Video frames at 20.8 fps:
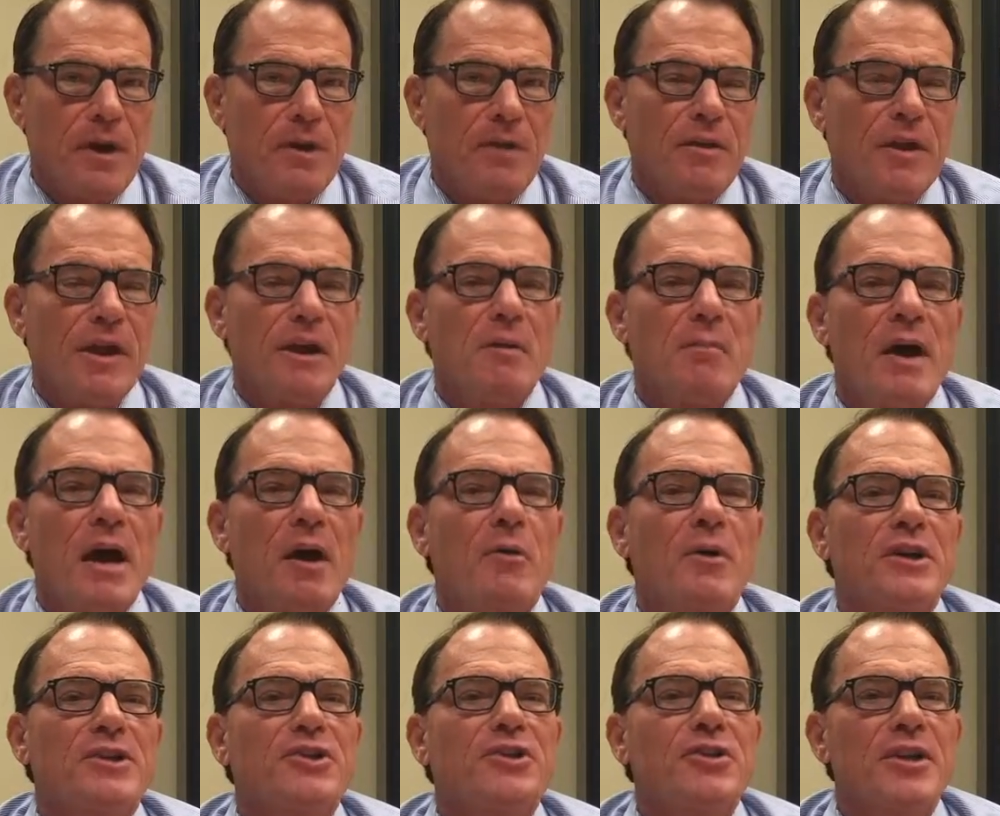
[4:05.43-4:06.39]
think about
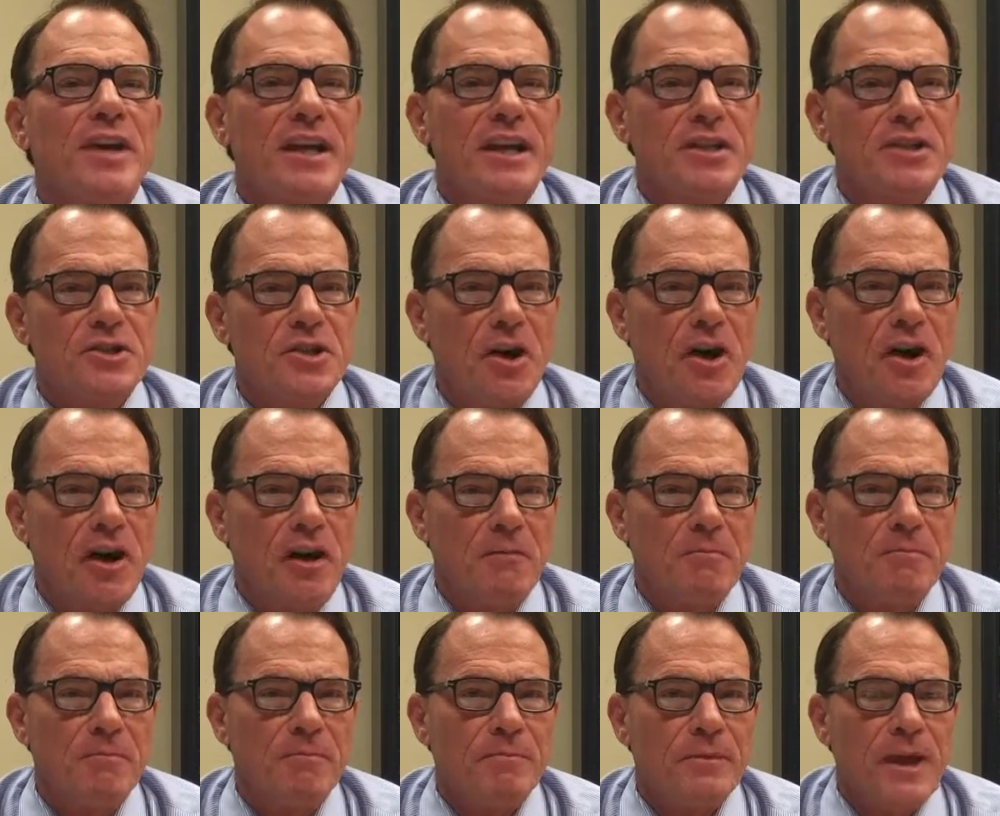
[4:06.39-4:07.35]
what your needs are,
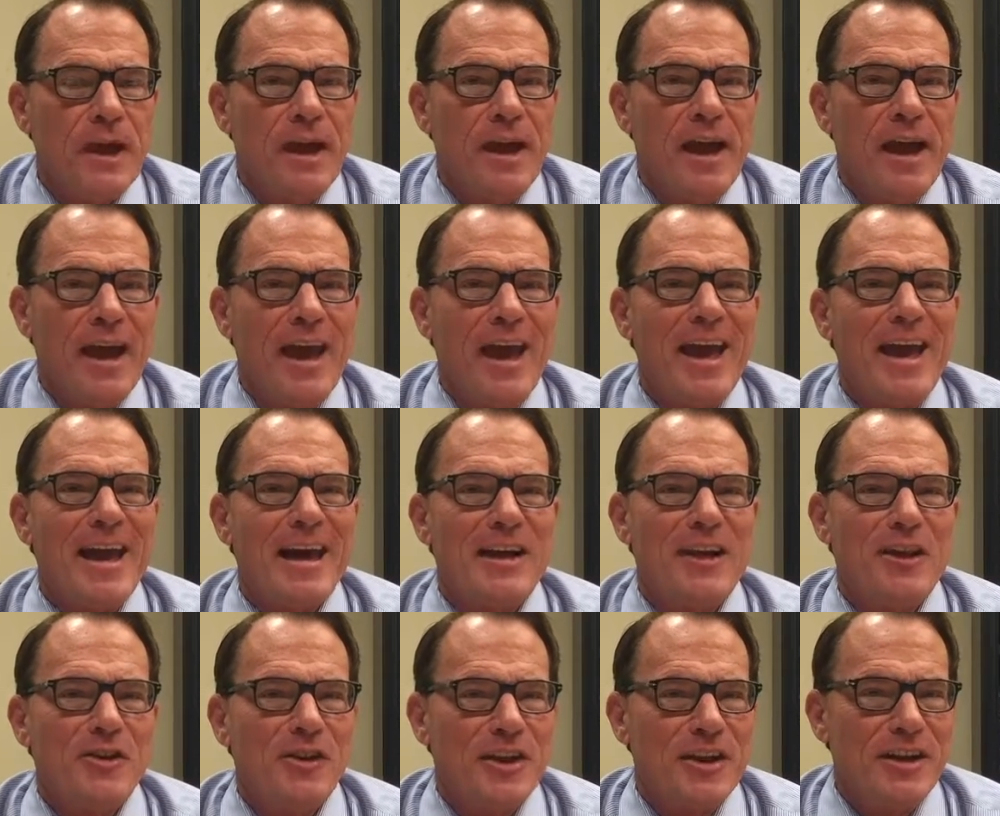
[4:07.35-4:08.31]
and
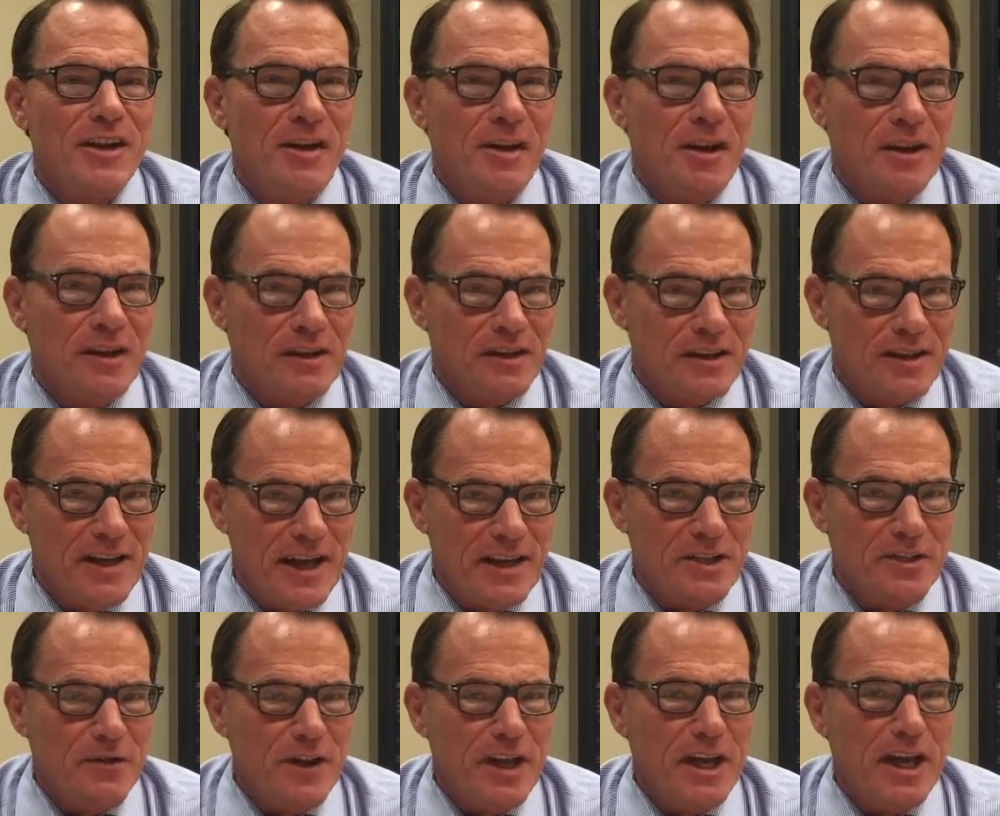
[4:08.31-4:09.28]
in the
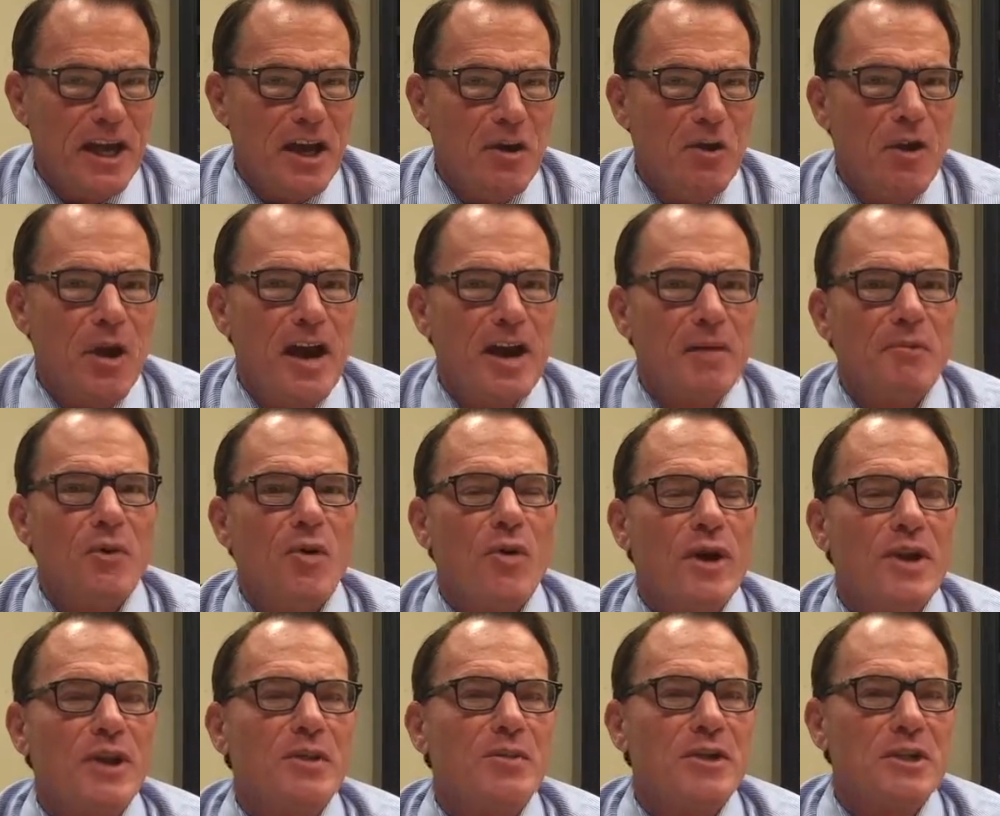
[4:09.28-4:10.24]
next video, I'm
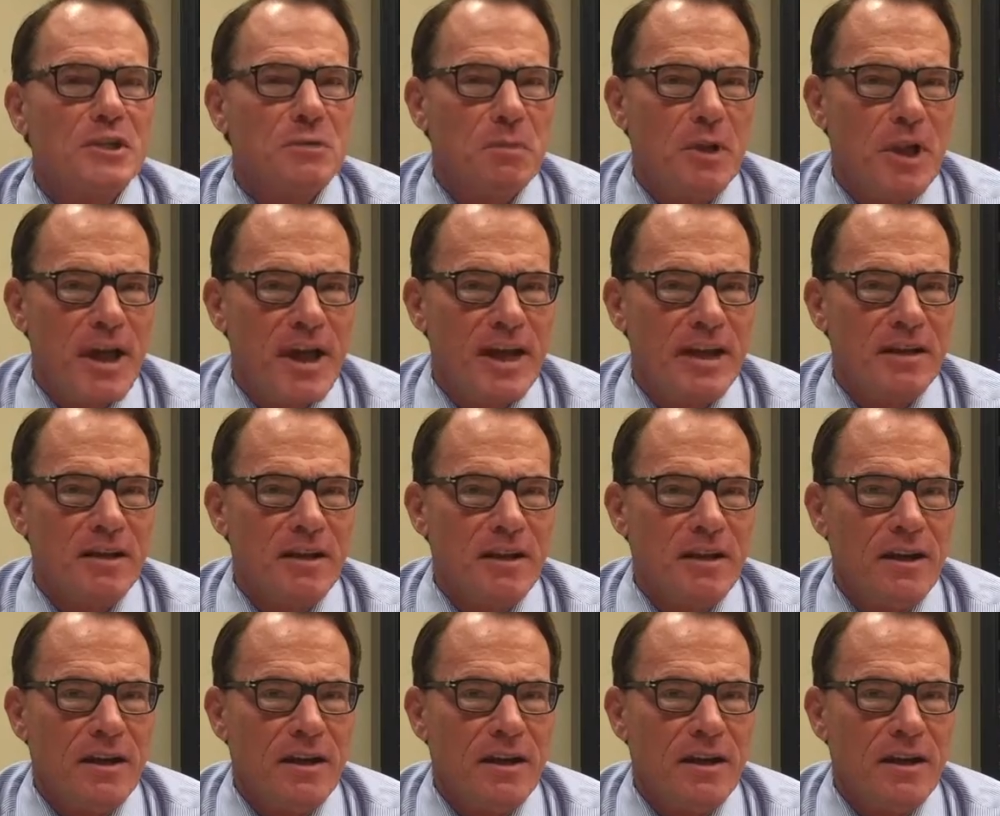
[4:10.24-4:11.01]
going to explain